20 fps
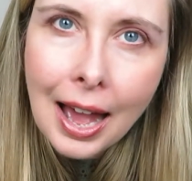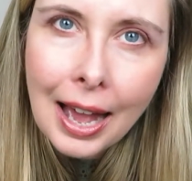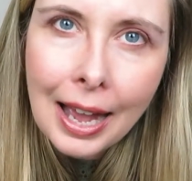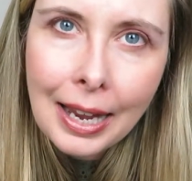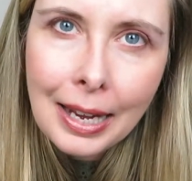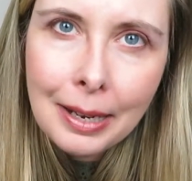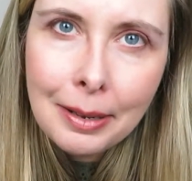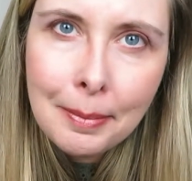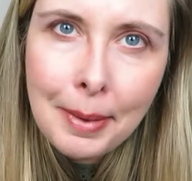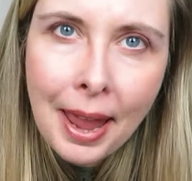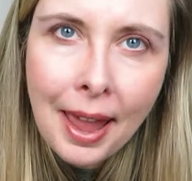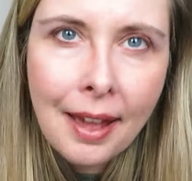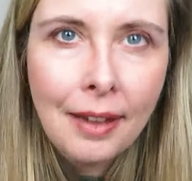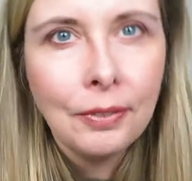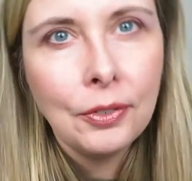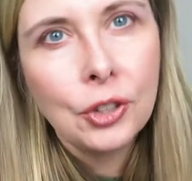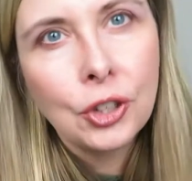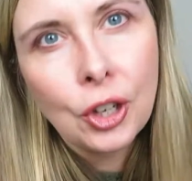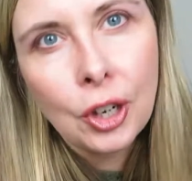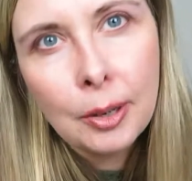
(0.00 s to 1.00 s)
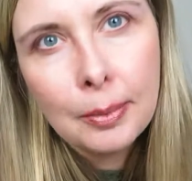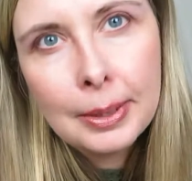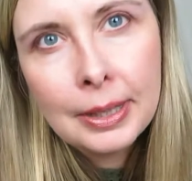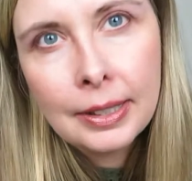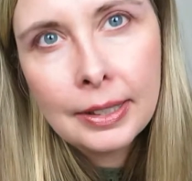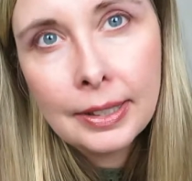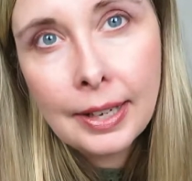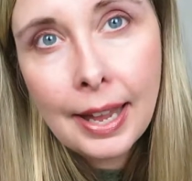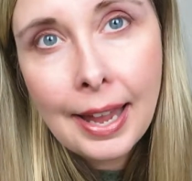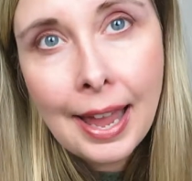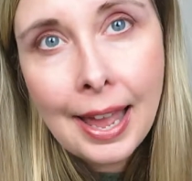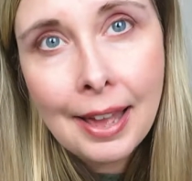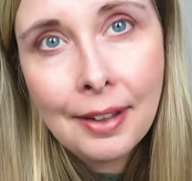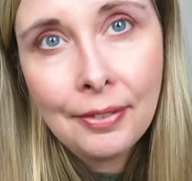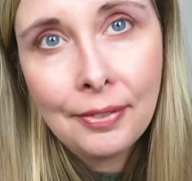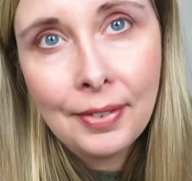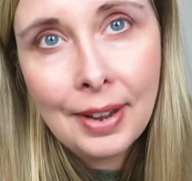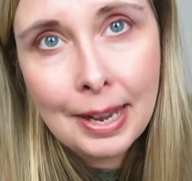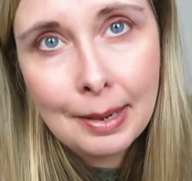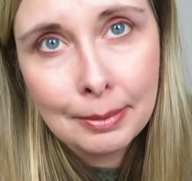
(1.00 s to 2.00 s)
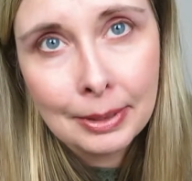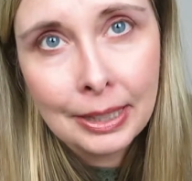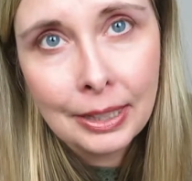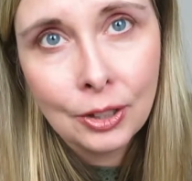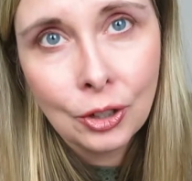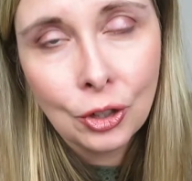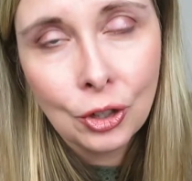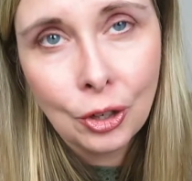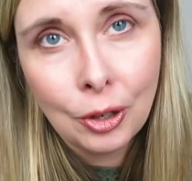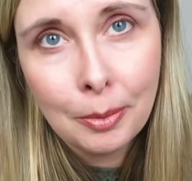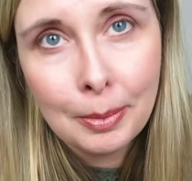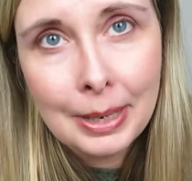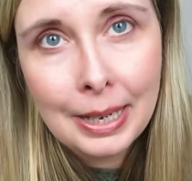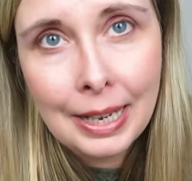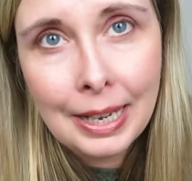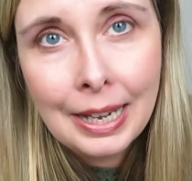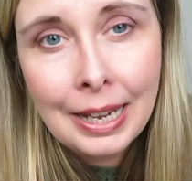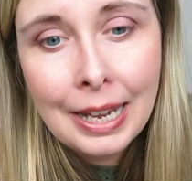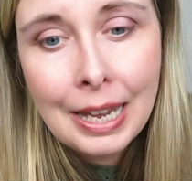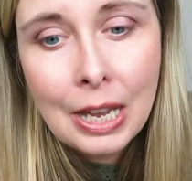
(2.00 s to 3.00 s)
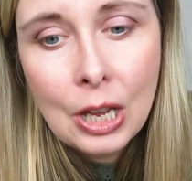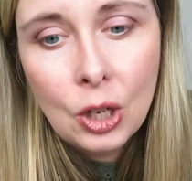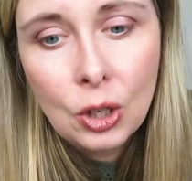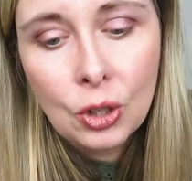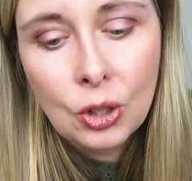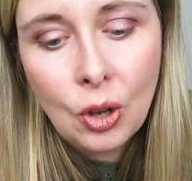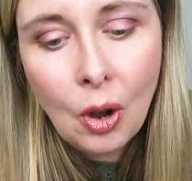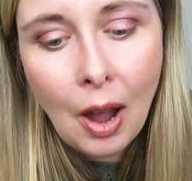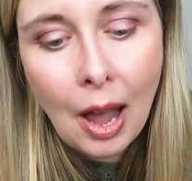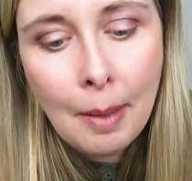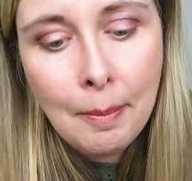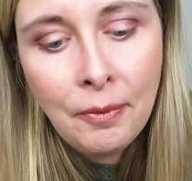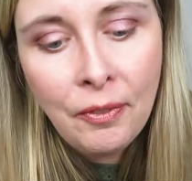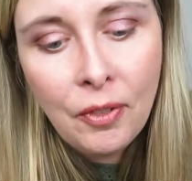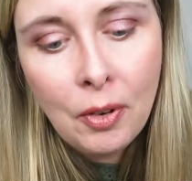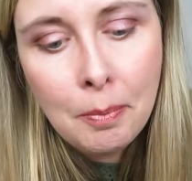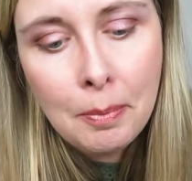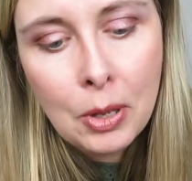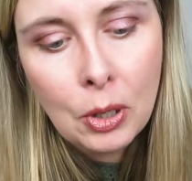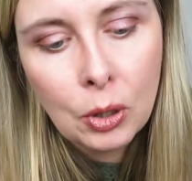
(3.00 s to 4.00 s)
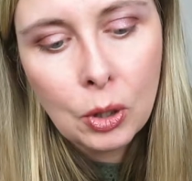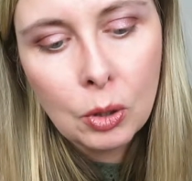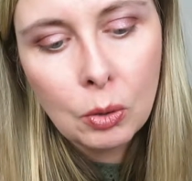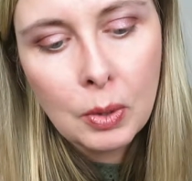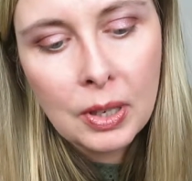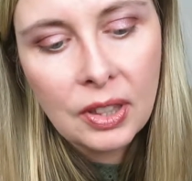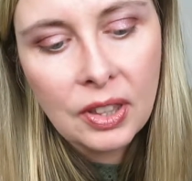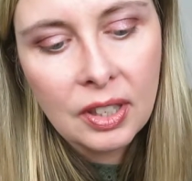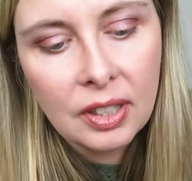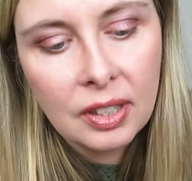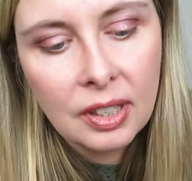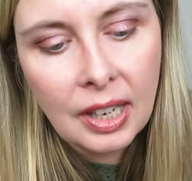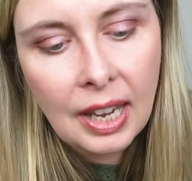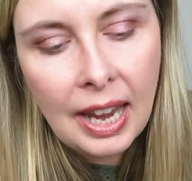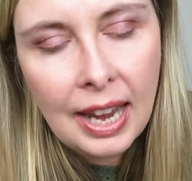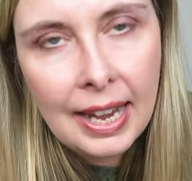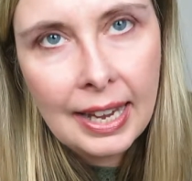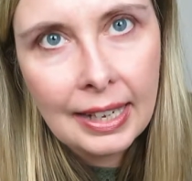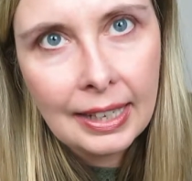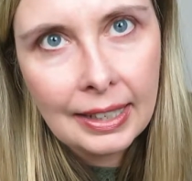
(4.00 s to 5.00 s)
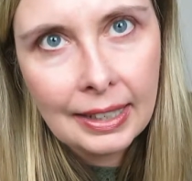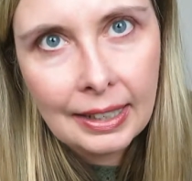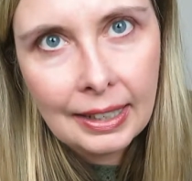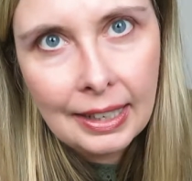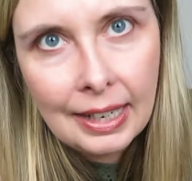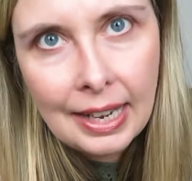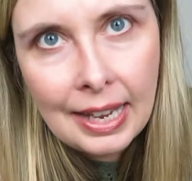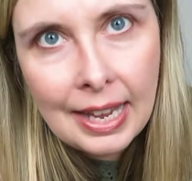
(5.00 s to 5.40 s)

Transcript: I am half German and I have family in Germany, so I'm familiar with this cake.